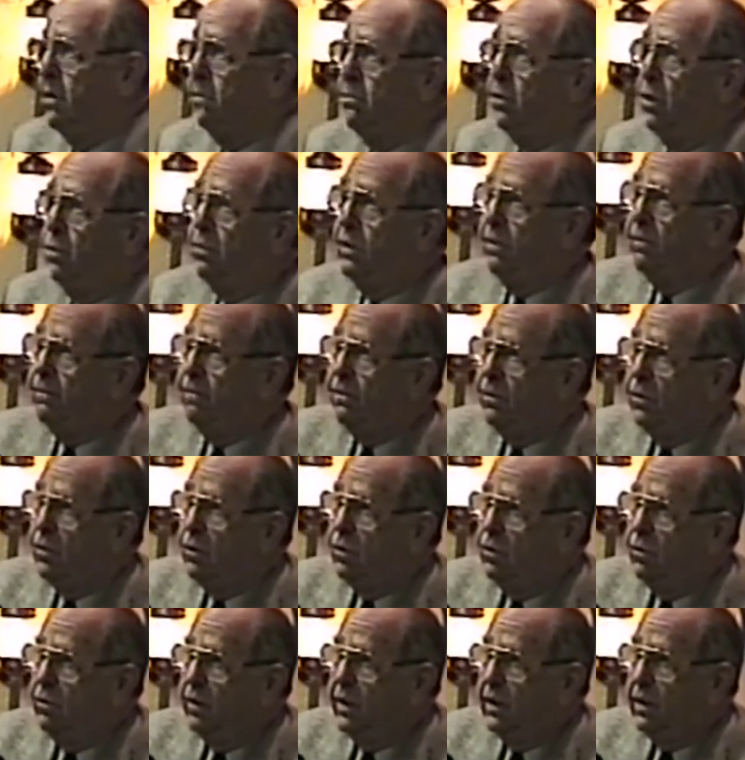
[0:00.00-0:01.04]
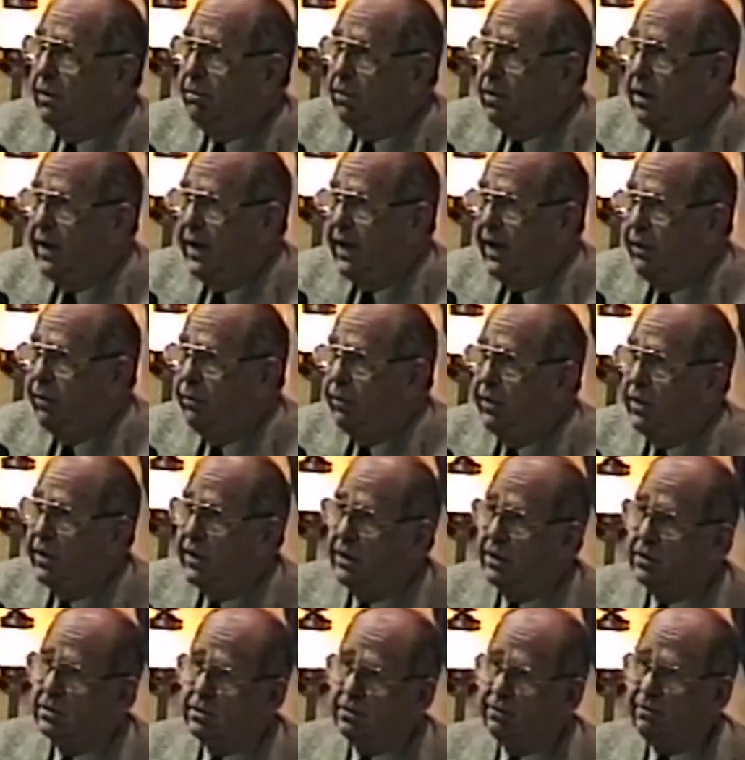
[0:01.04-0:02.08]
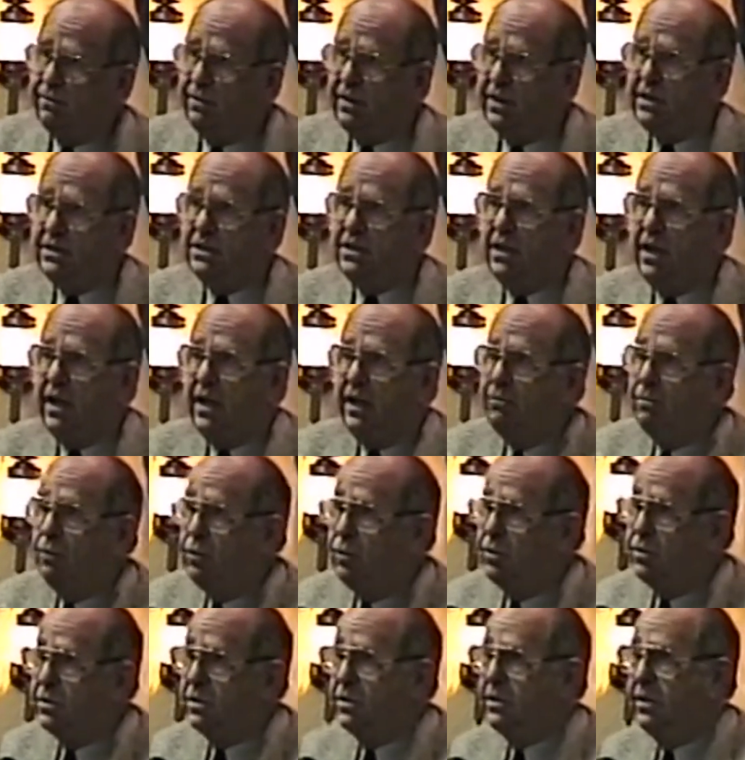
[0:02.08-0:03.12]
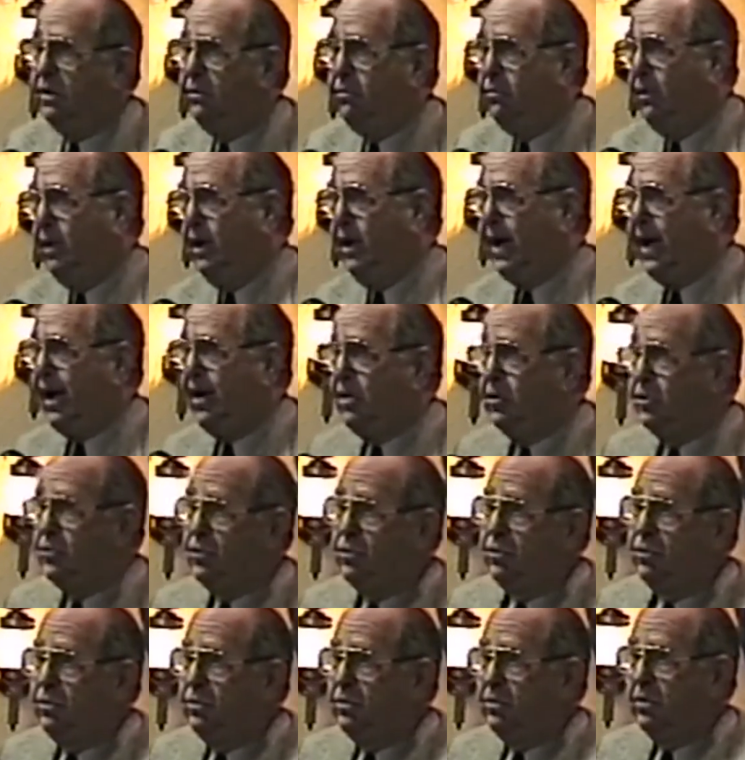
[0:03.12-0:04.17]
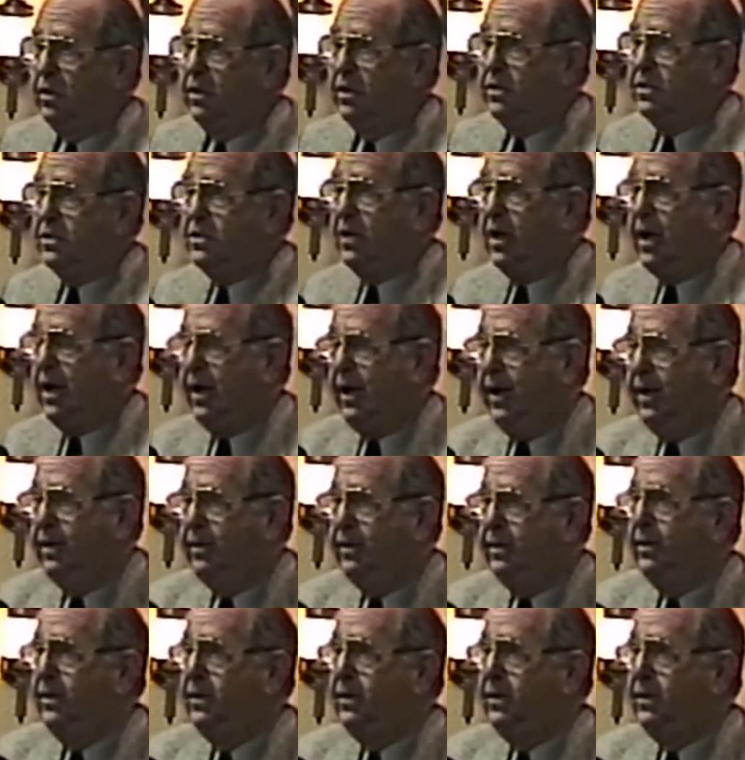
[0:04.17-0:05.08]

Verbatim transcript: But we flew in the plane with these fleece-lined boots and we had our shoes on the side.